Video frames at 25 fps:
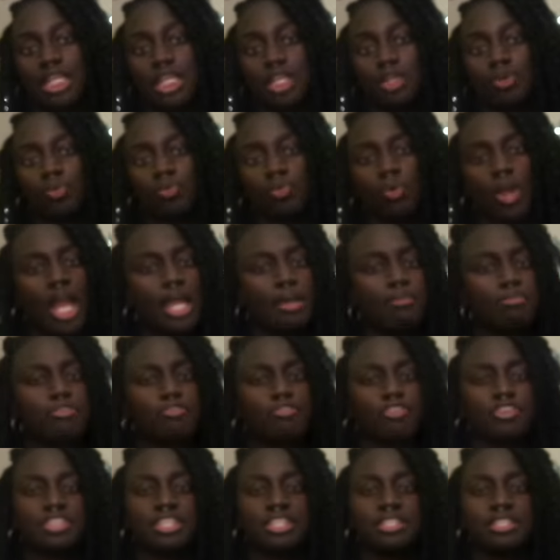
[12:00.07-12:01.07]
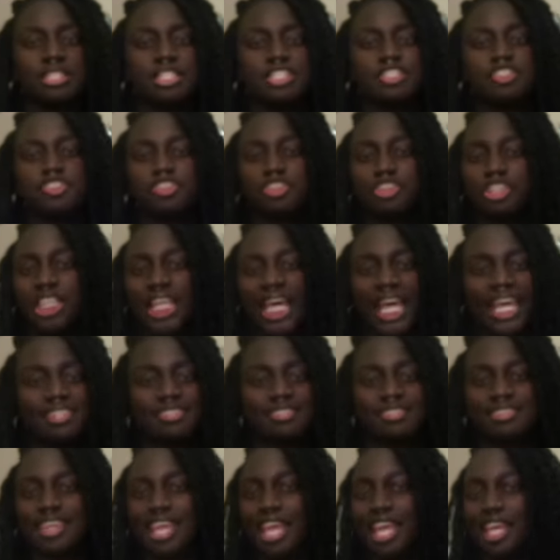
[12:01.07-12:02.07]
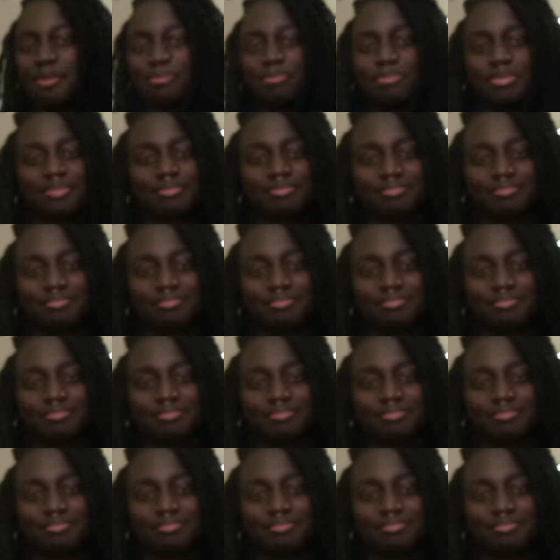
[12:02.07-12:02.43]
it ripe for the digital landscape.